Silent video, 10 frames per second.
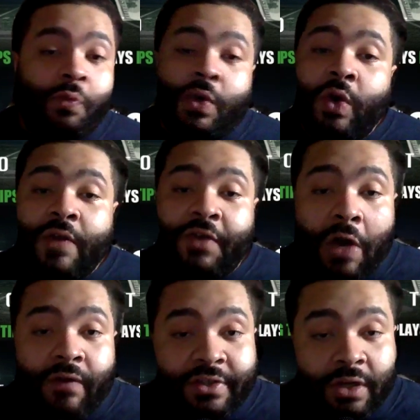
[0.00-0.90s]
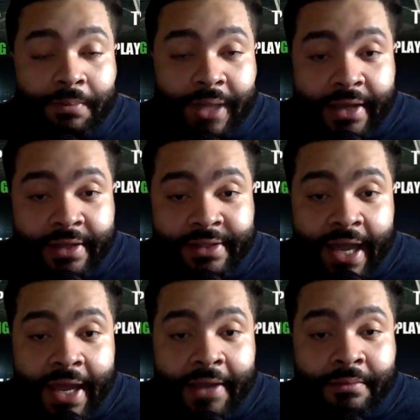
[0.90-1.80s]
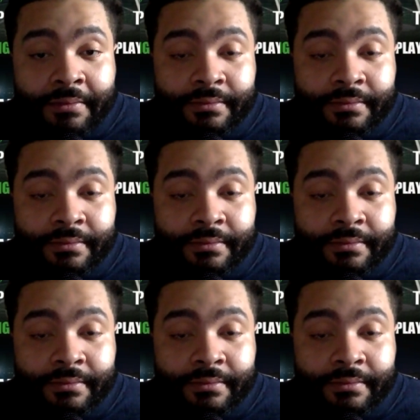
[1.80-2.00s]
we don't even know if he's going to play this game.